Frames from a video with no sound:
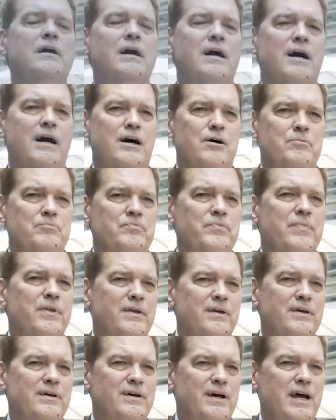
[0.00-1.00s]

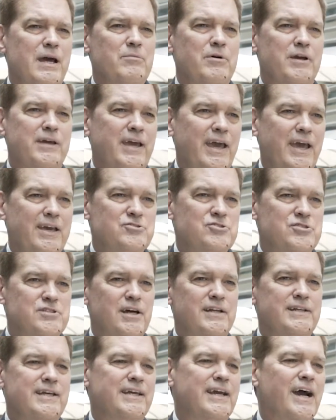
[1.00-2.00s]
I'm a case
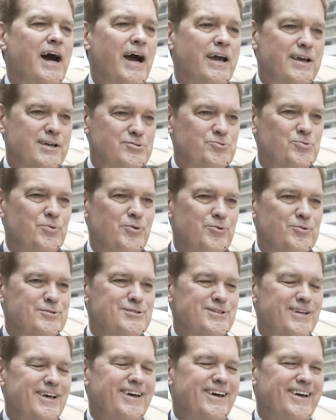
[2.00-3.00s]
study guy, as we would
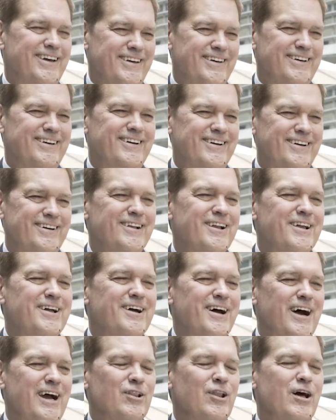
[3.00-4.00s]
say.
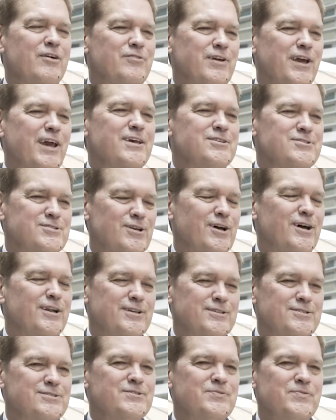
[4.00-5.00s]
I love case
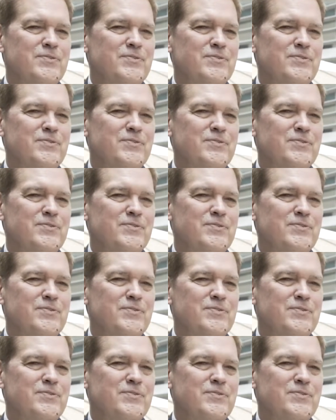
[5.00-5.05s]
studies,